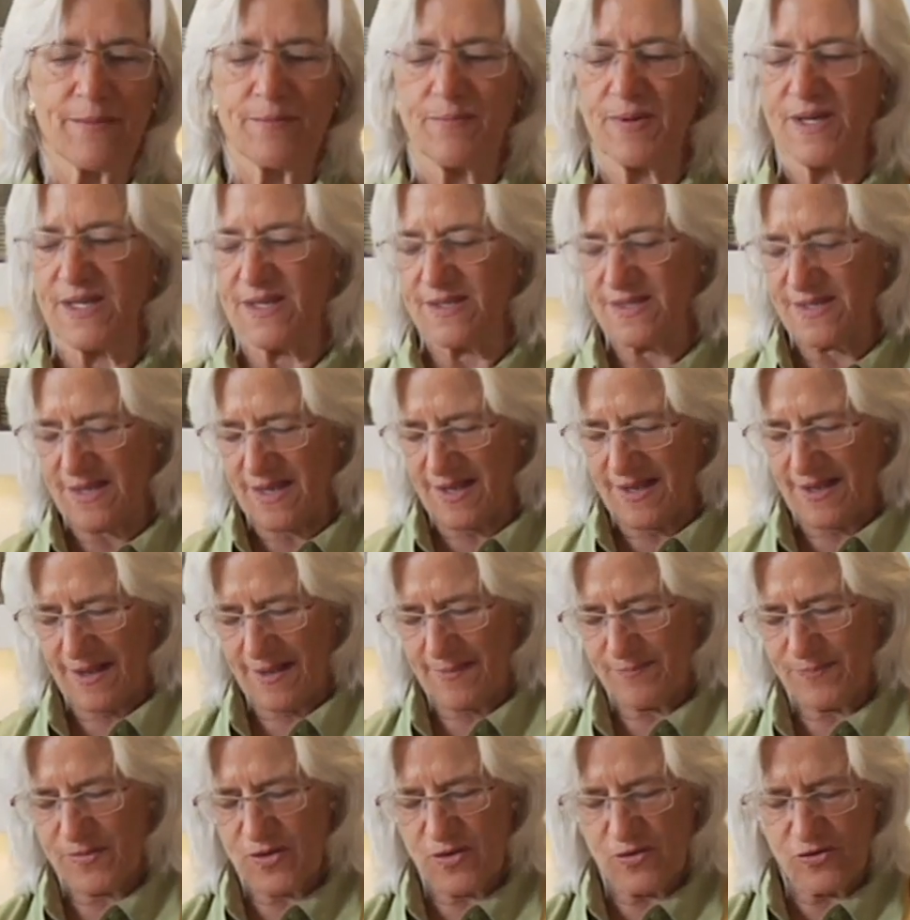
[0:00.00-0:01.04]
But
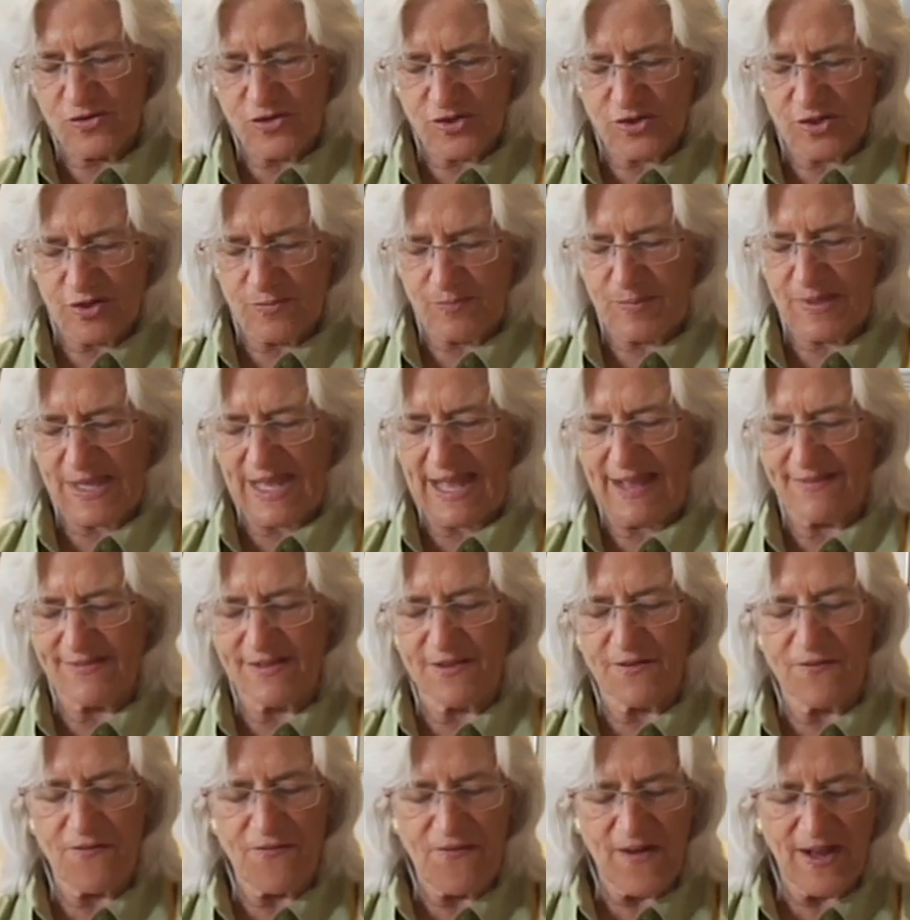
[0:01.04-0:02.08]
you should be
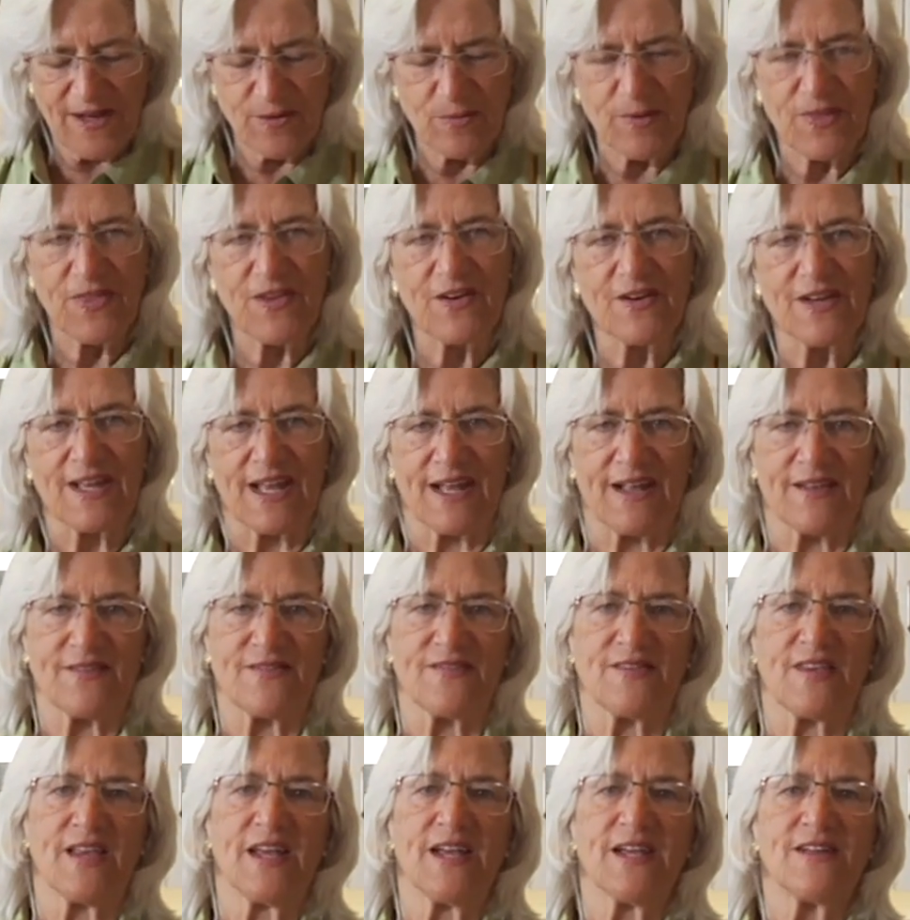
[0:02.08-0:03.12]
having fun with your
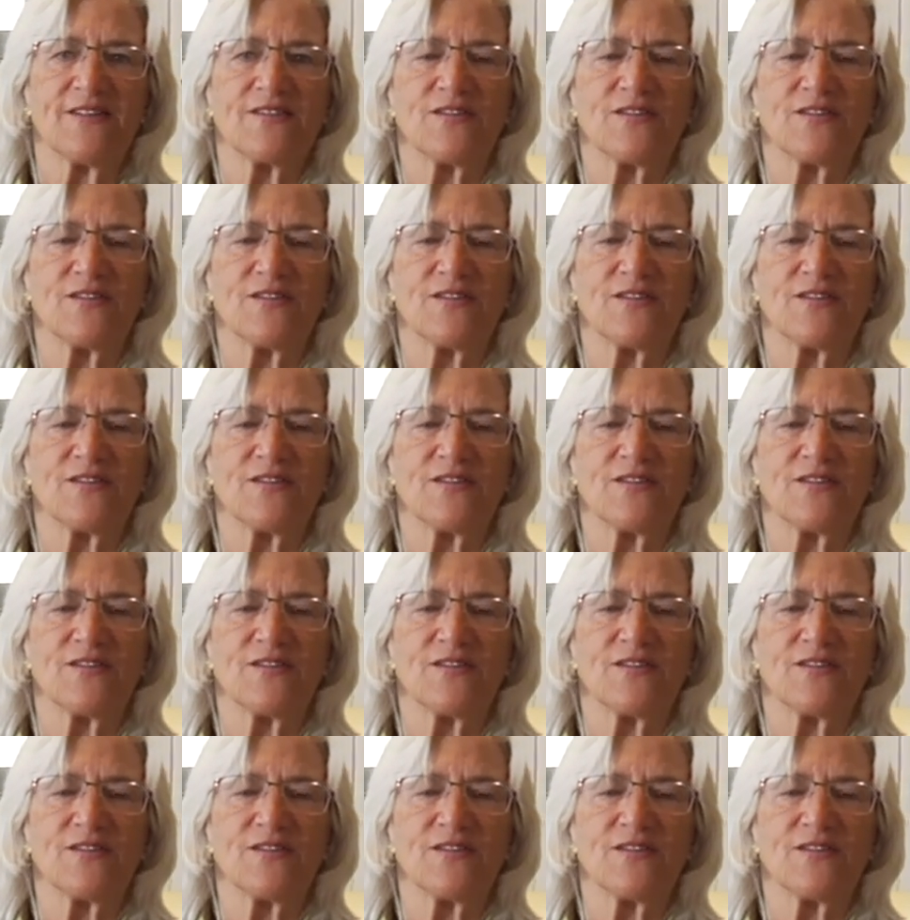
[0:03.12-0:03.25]
guests,